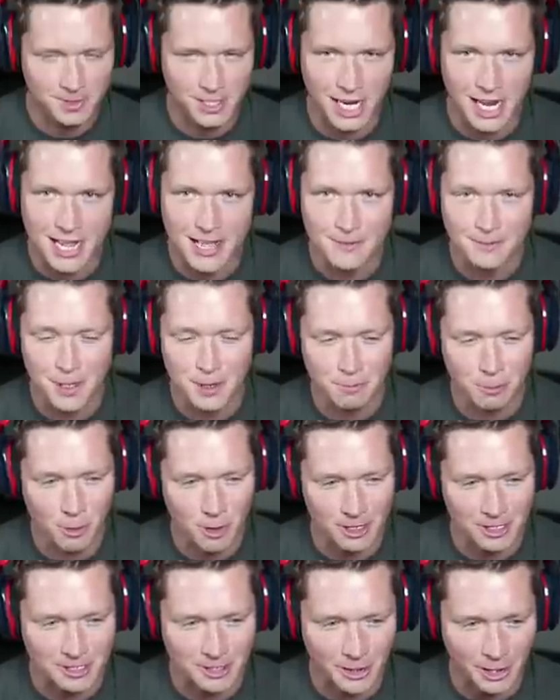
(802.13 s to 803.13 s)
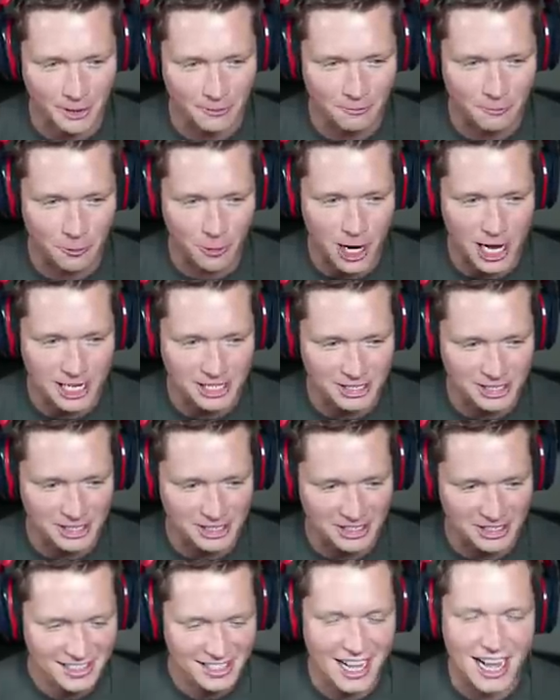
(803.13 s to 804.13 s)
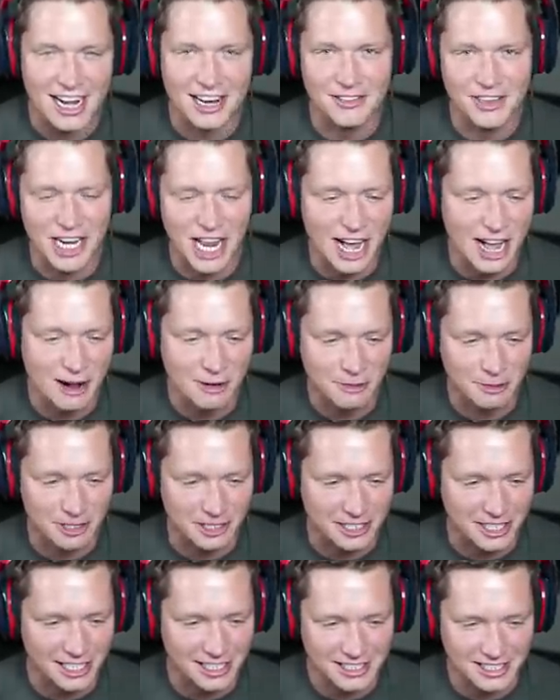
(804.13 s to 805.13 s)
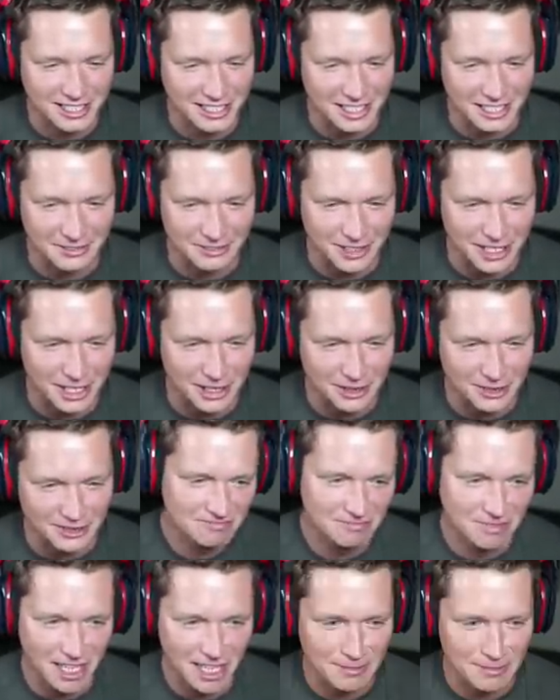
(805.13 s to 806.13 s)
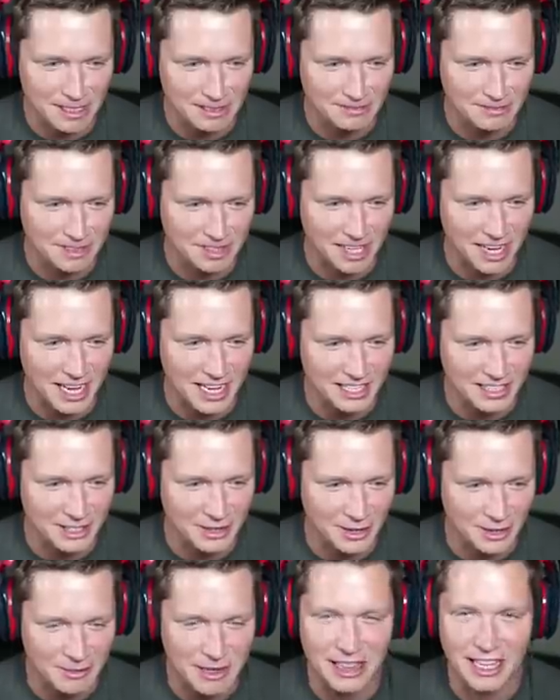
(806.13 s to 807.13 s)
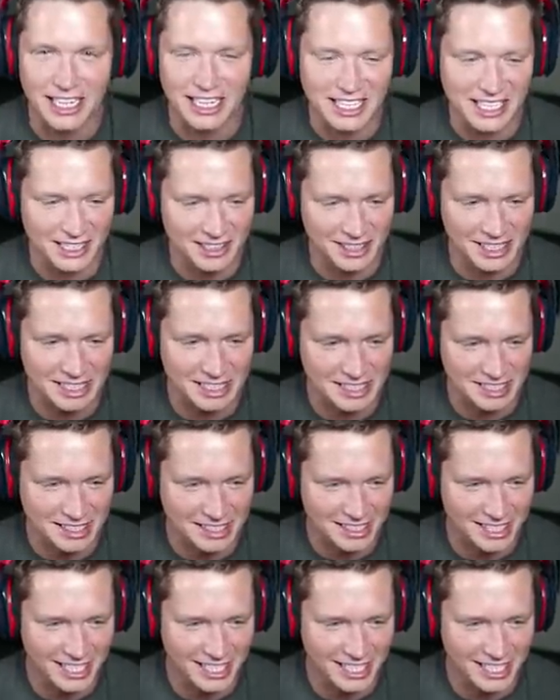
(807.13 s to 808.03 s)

Damn, your boy is looking fresh. Kind of an awkward cutscene, if you don't mind me saying it. You know what I mean? Like, this is